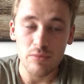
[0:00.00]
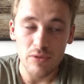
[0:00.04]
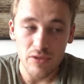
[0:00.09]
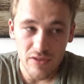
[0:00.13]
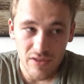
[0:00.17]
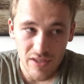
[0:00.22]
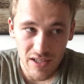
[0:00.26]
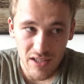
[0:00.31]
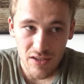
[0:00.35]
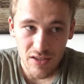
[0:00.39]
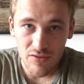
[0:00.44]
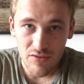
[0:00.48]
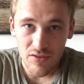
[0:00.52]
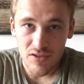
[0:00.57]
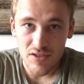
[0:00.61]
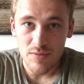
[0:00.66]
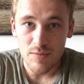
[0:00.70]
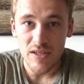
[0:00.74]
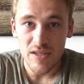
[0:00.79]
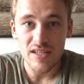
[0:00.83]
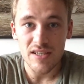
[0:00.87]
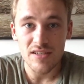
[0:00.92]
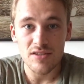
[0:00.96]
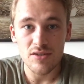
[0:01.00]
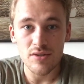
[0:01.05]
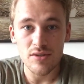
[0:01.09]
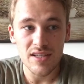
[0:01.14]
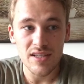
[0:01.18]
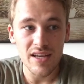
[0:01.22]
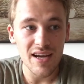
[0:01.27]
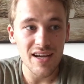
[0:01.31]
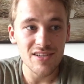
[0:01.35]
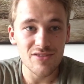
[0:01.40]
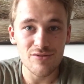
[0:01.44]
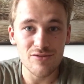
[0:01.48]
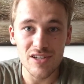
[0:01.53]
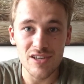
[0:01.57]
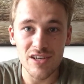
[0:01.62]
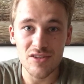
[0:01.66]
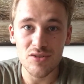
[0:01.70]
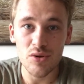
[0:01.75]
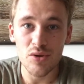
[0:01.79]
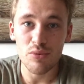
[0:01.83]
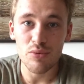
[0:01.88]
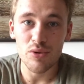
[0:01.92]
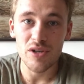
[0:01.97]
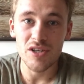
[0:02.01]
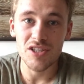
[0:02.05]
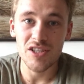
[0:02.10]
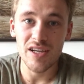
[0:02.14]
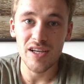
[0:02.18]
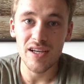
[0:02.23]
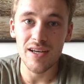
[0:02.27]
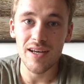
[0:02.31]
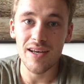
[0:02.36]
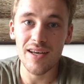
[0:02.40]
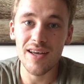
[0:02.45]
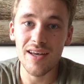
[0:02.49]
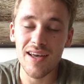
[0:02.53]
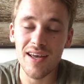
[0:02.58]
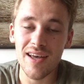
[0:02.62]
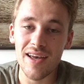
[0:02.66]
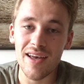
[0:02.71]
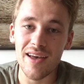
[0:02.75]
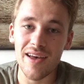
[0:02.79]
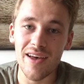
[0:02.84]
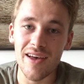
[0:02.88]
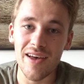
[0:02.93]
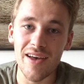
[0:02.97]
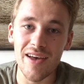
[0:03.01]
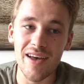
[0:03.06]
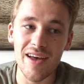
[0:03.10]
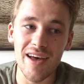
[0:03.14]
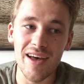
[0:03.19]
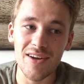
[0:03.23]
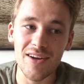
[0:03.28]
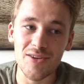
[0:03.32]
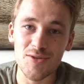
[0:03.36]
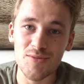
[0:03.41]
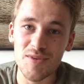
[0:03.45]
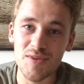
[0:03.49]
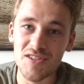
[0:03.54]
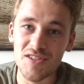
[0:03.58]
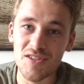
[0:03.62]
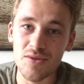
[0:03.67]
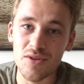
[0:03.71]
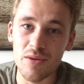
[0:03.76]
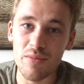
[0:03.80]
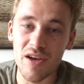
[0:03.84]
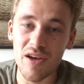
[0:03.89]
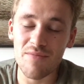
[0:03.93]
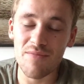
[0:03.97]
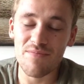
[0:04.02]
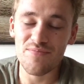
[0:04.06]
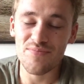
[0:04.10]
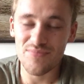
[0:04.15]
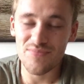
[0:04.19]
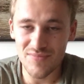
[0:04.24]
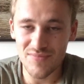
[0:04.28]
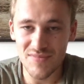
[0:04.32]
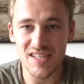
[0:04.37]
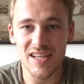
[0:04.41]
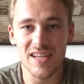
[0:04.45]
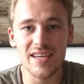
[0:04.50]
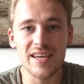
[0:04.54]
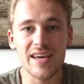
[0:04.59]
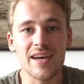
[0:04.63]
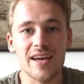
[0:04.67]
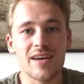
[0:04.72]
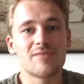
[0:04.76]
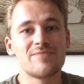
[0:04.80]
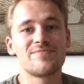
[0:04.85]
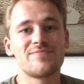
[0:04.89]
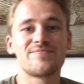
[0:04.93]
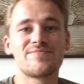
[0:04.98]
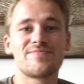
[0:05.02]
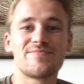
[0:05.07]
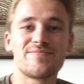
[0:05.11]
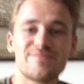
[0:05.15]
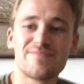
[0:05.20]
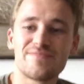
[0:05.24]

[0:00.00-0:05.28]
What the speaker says: But thank you for speaking to us, guys. Really do appreciate it, and I'll speak to you in a bit. Take care.